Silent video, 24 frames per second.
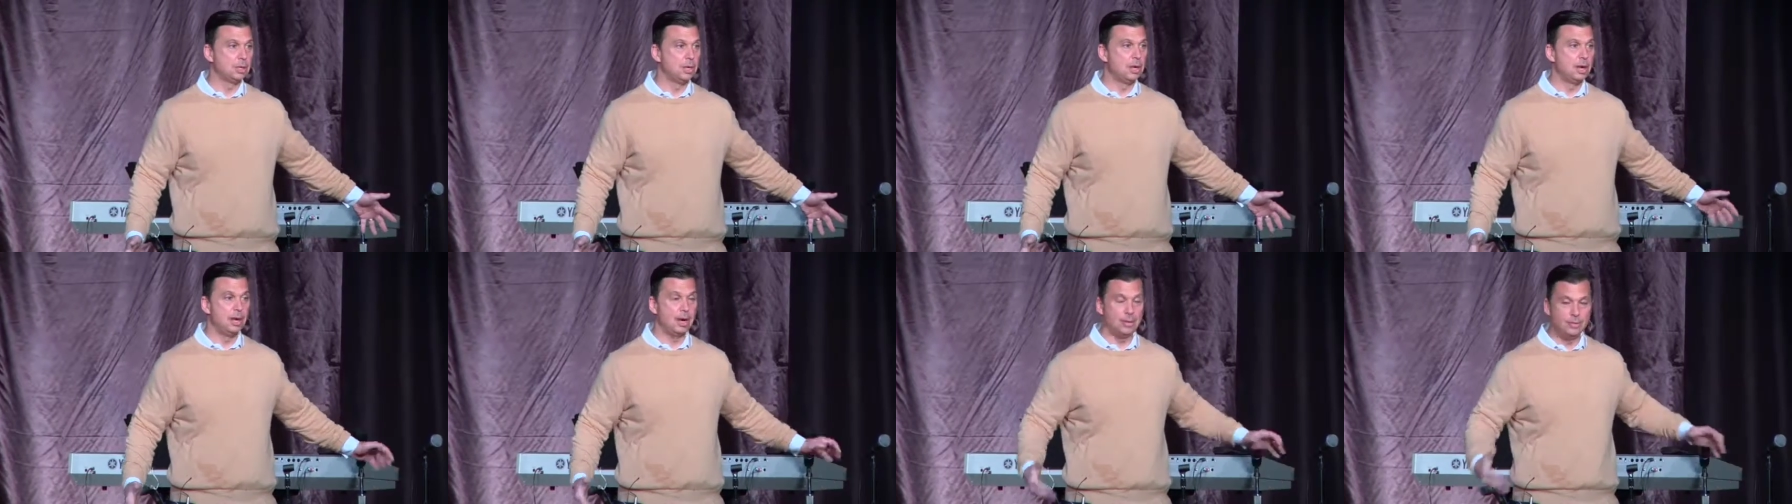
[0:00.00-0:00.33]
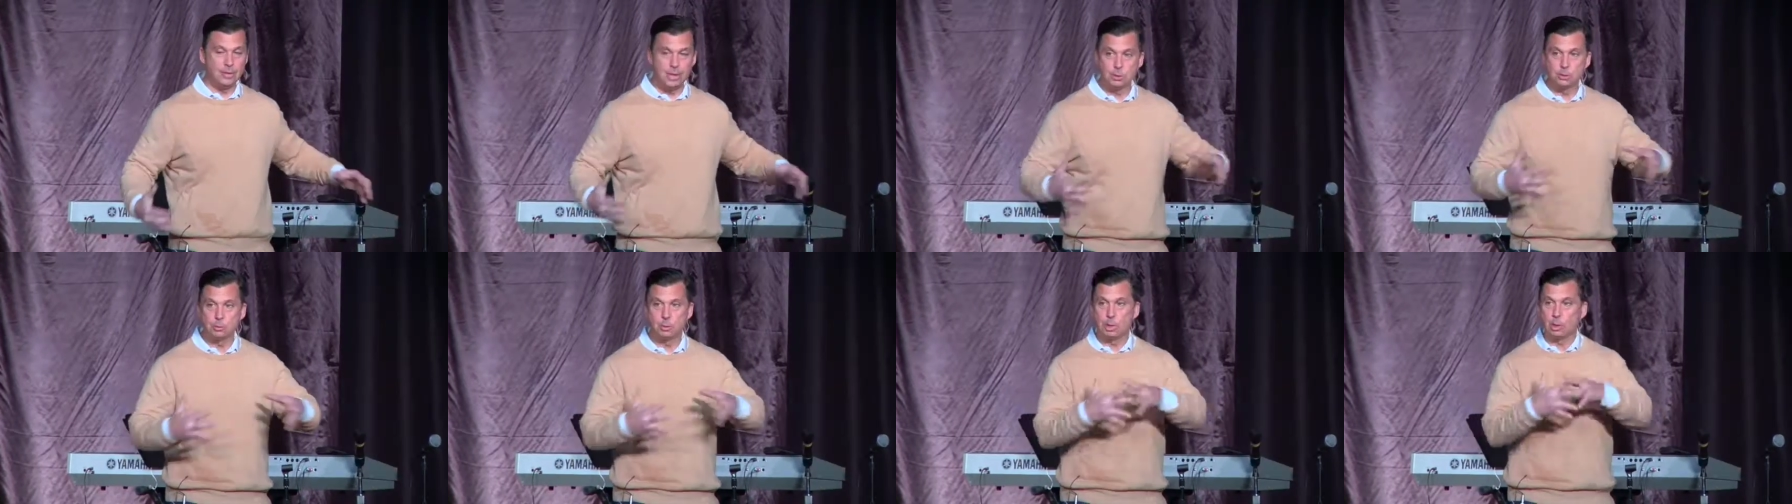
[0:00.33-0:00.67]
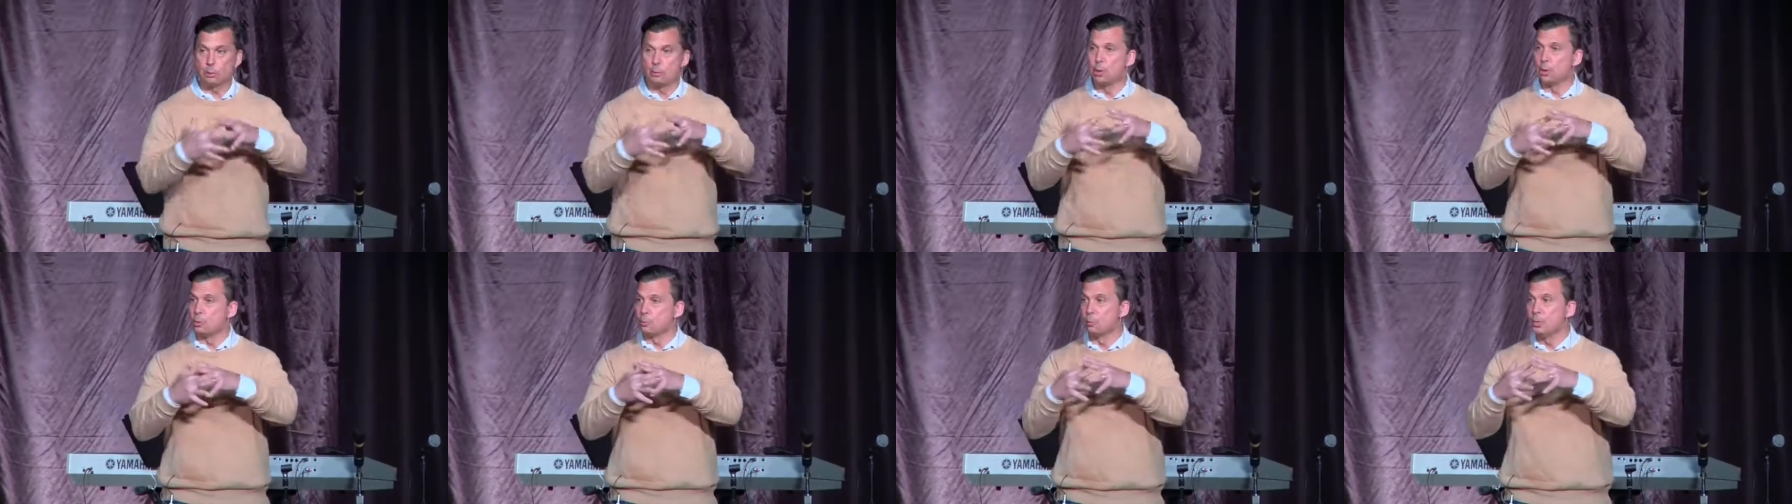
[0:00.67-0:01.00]
And that's what I
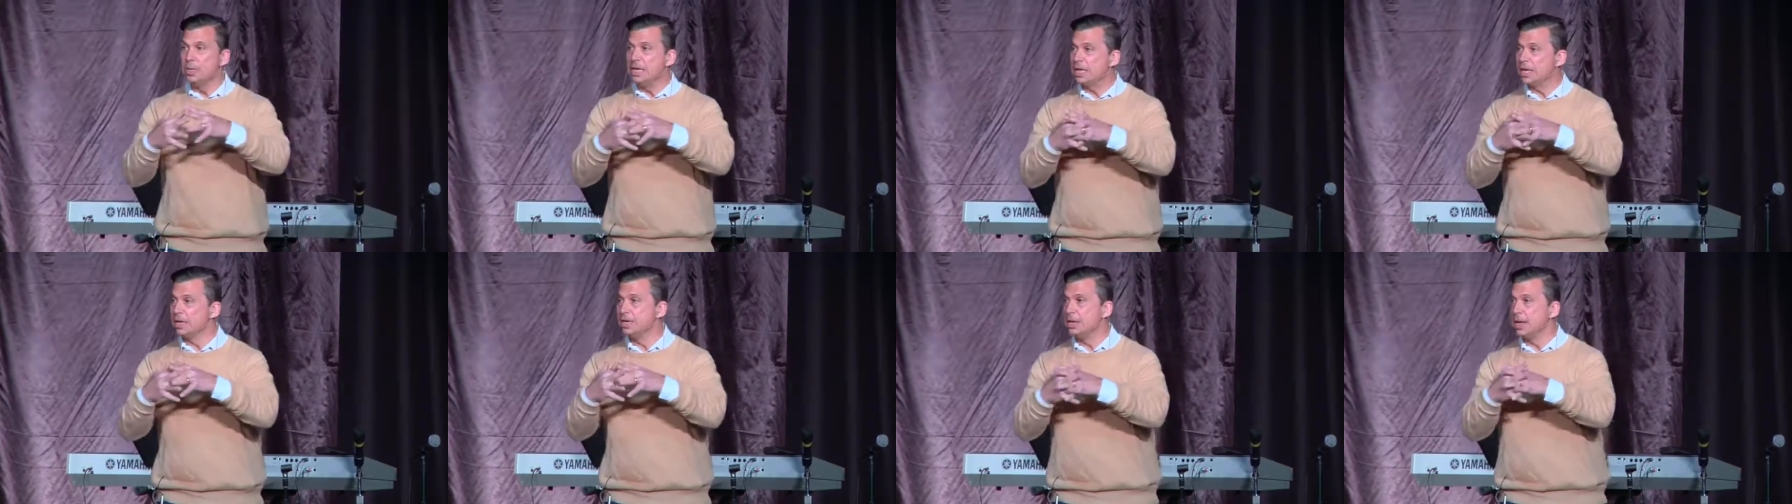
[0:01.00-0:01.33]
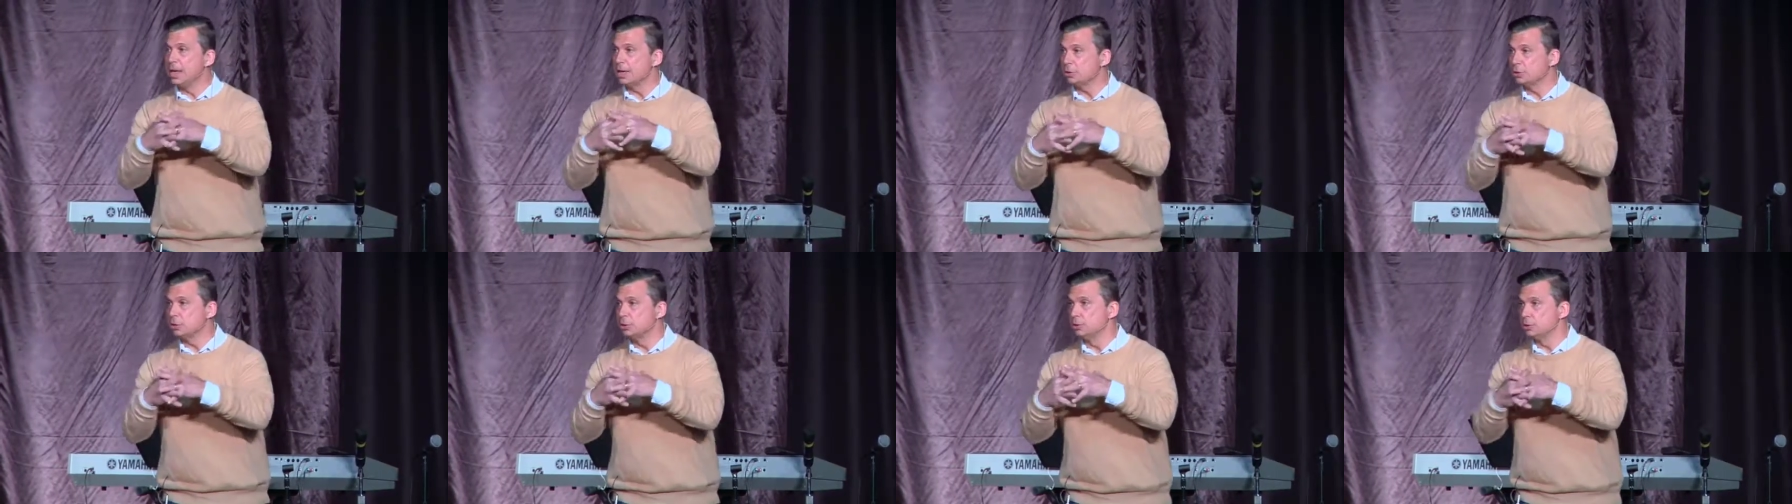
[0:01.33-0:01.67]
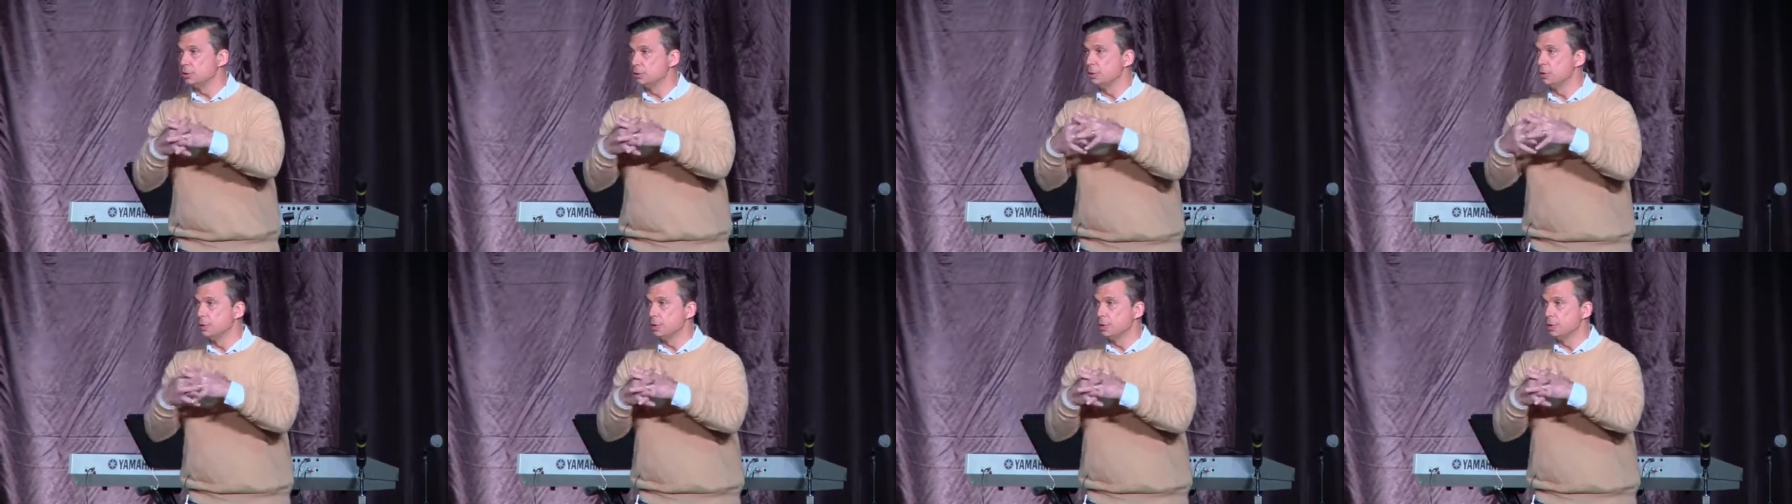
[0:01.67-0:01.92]
want to reconnect to